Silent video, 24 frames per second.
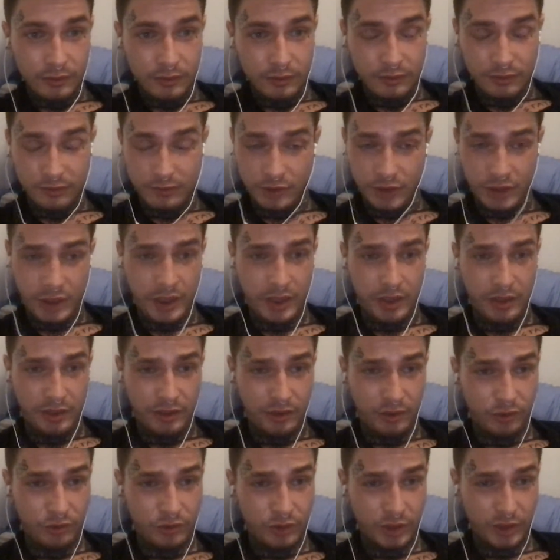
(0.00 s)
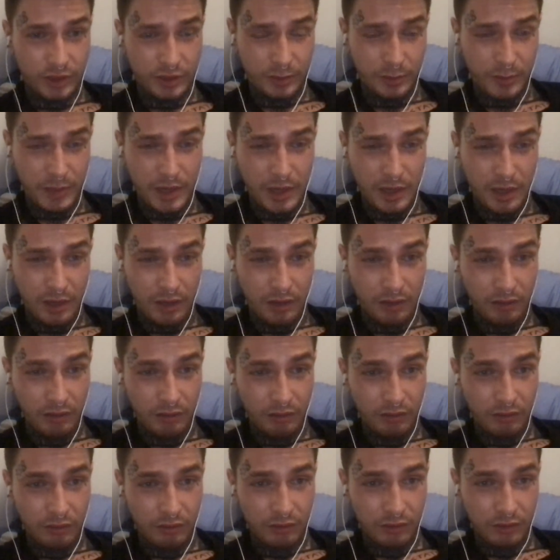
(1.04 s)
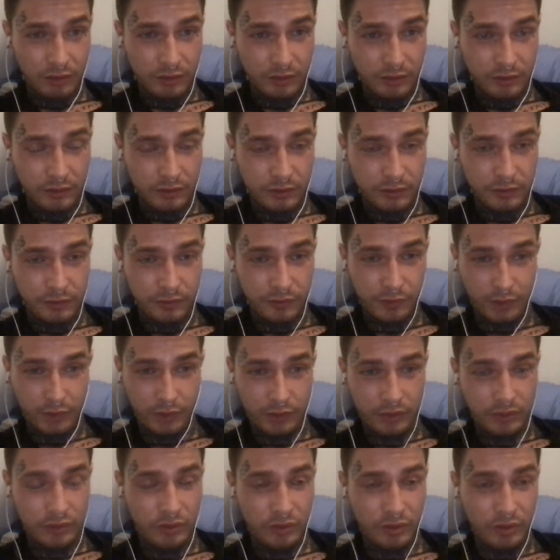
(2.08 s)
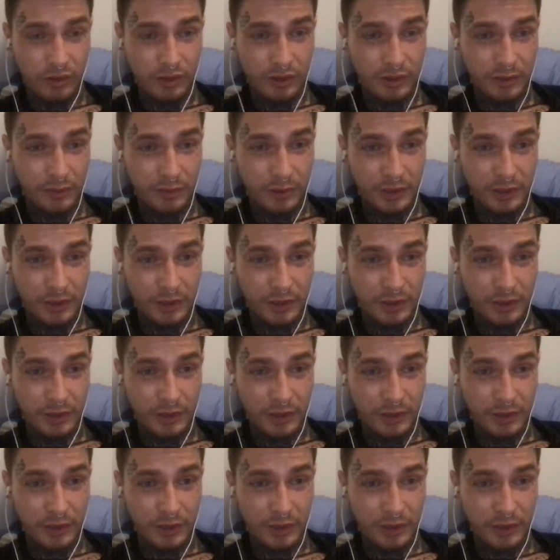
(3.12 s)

Shit, don't trust me. For all you know, I could be